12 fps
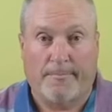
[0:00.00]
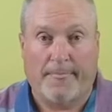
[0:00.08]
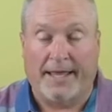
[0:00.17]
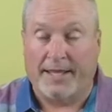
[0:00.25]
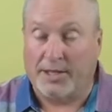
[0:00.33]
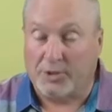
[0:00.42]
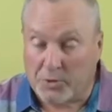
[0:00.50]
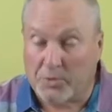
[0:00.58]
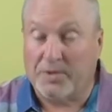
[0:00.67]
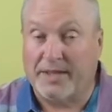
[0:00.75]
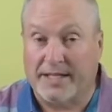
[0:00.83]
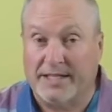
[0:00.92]
And the
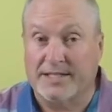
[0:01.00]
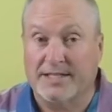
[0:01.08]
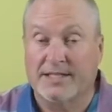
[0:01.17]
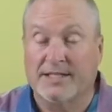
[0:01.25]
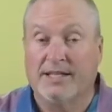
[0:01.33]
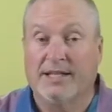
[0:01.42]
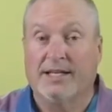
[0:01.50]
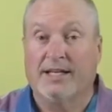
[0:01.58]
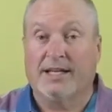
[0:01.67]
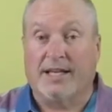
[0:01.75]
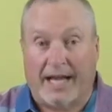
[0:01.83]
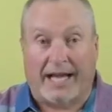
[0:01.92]
truth is,
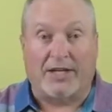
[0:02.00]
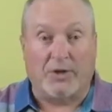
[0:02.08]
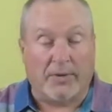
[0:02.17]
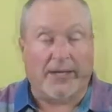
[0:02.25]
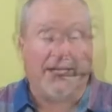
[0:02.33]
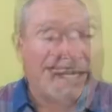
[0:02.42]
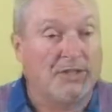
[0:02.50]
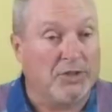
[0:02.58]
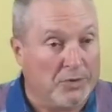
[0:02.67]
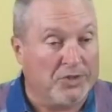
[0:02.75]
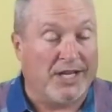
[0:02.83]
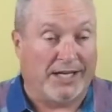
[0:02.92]
God created
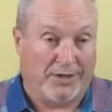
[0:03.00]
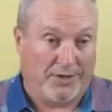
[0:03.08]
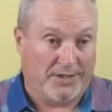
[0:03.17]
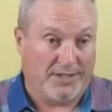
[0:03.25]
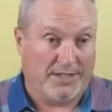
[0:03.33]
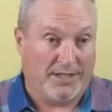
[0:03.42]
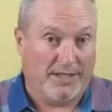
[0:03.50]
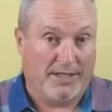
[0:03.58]
two genders,